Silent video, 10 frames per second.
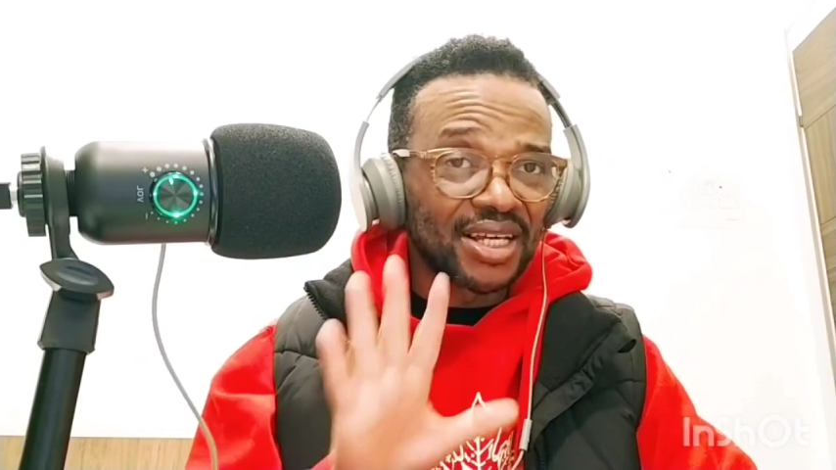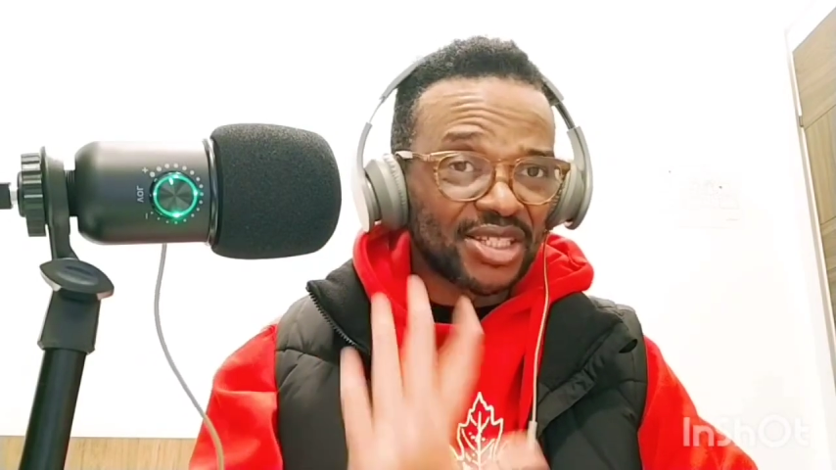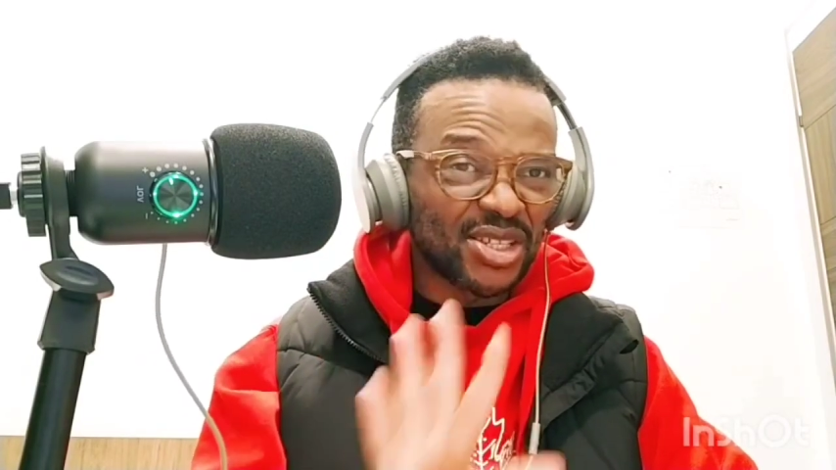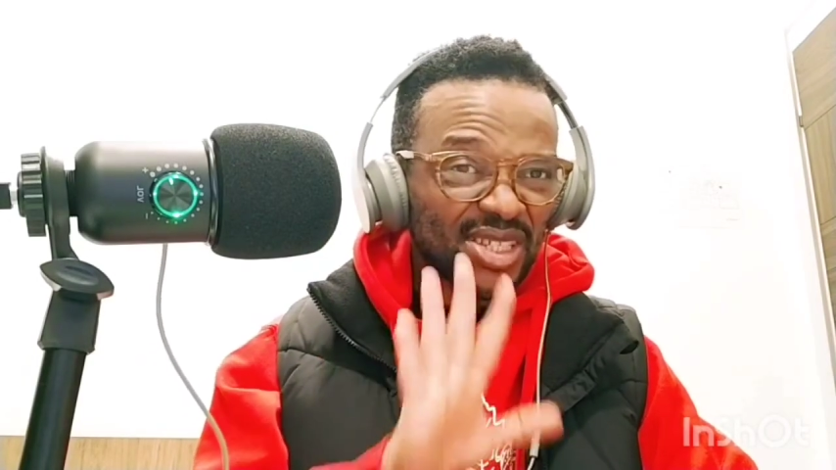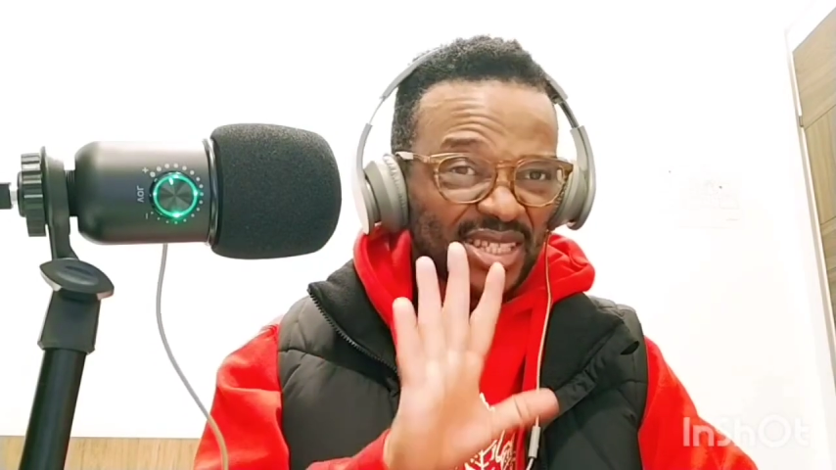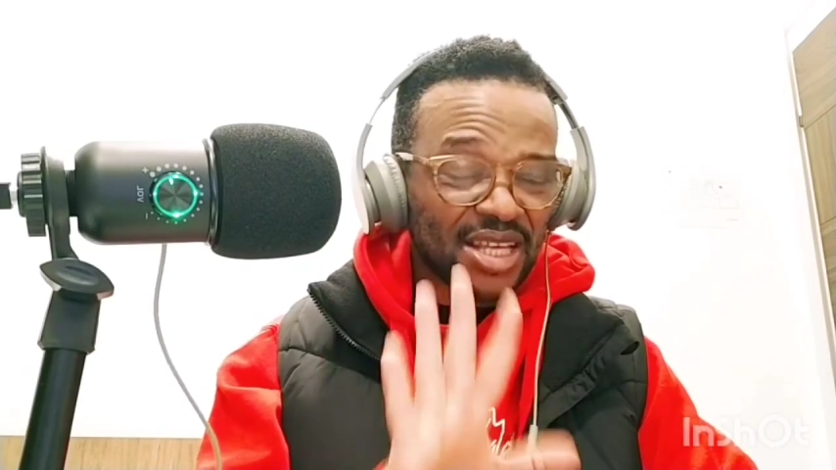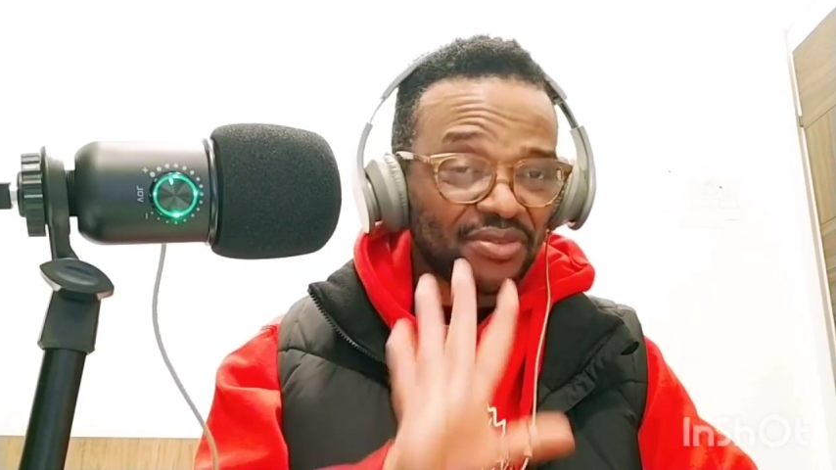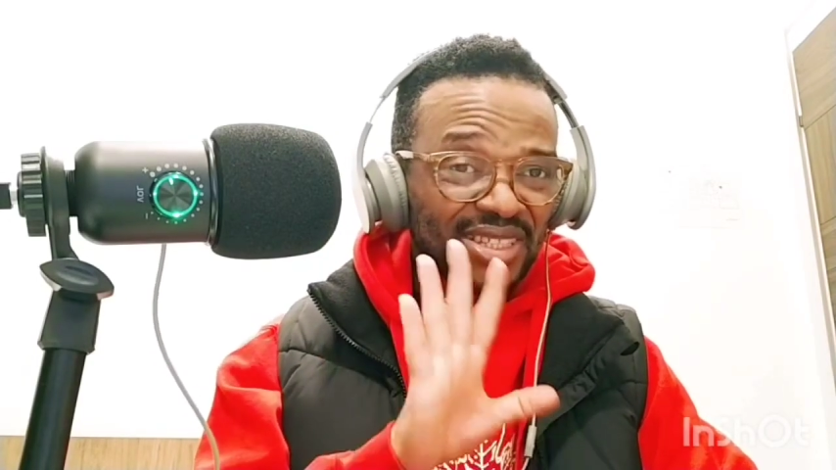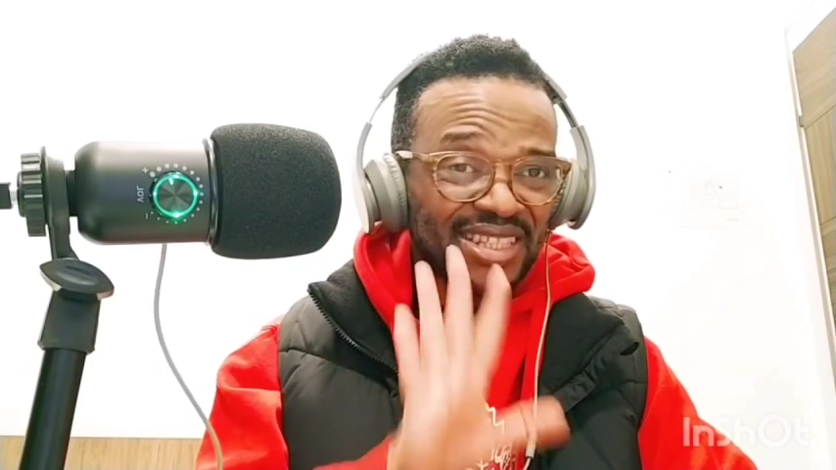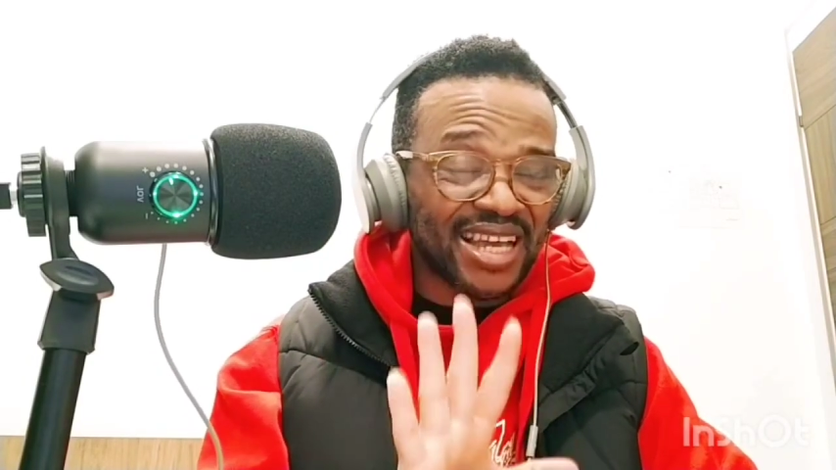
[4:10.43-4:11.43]
Just
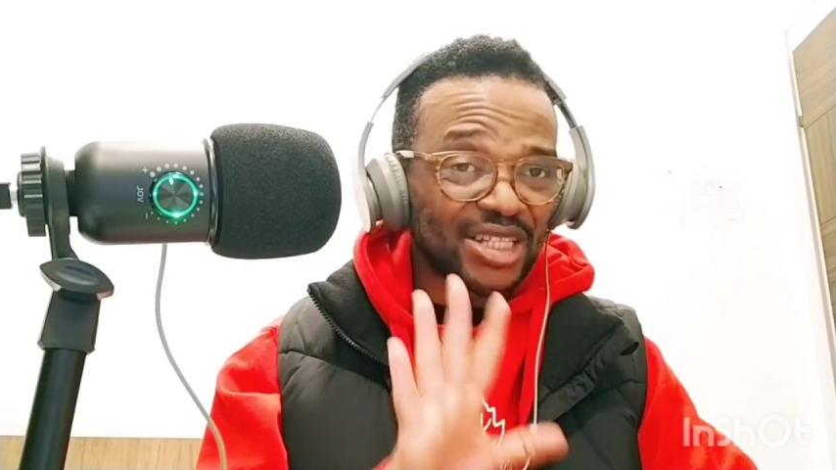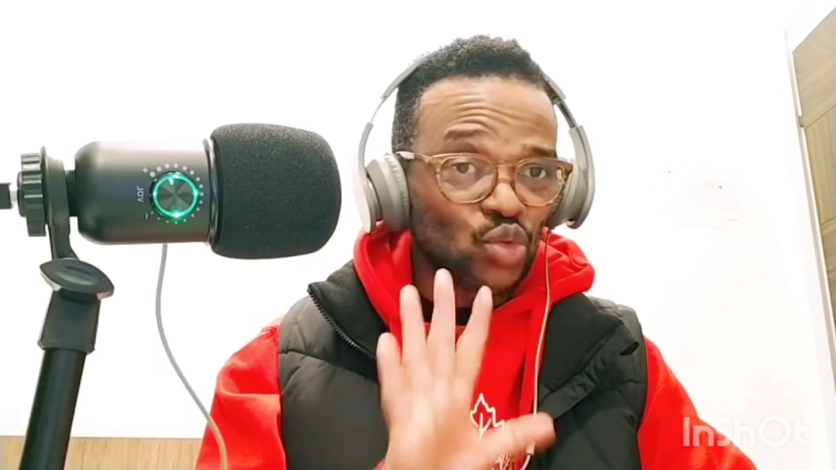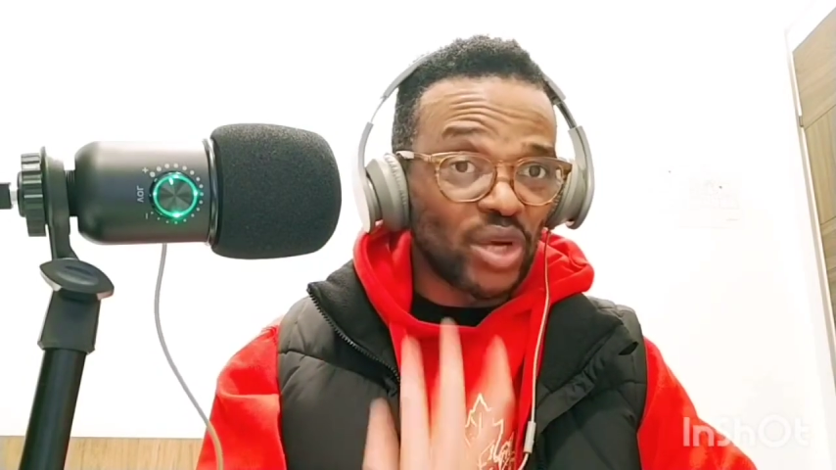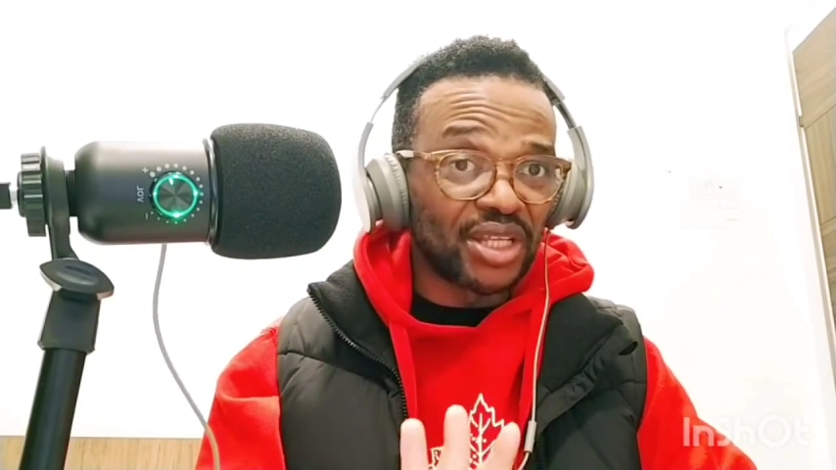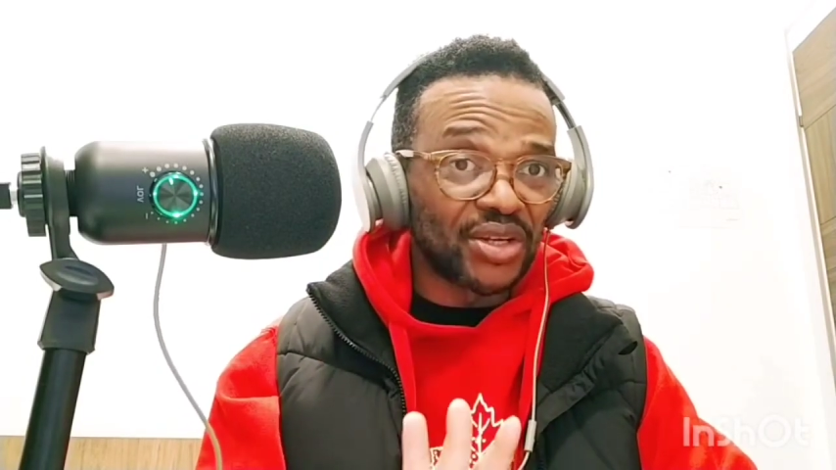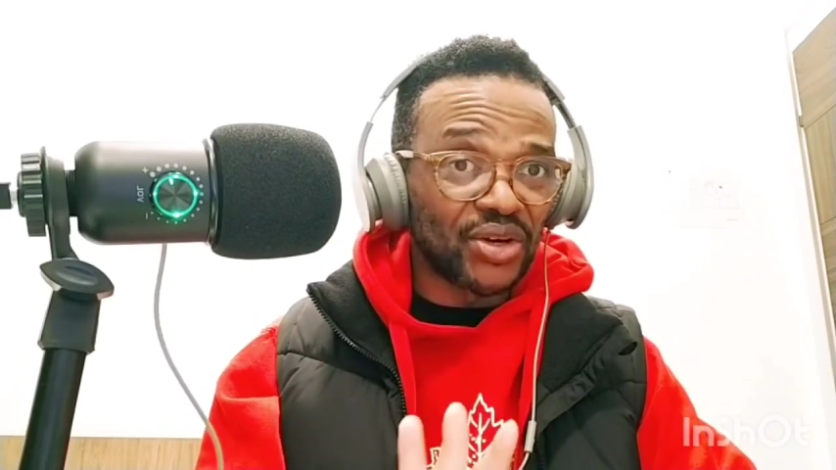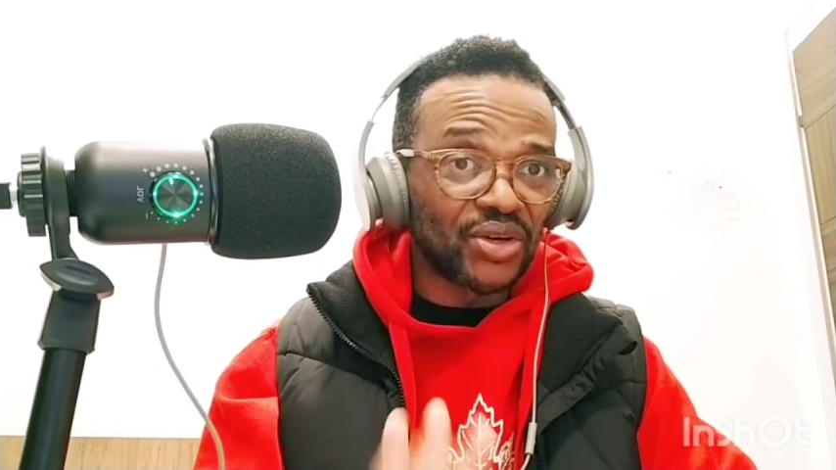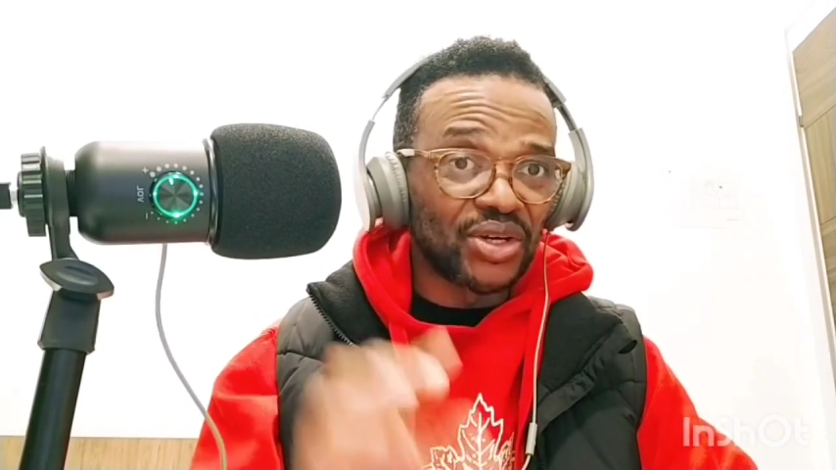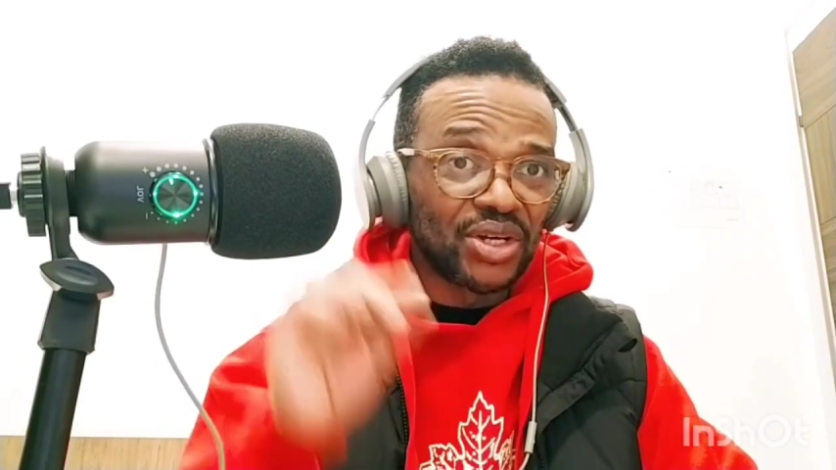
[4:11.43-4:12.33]
7 days window.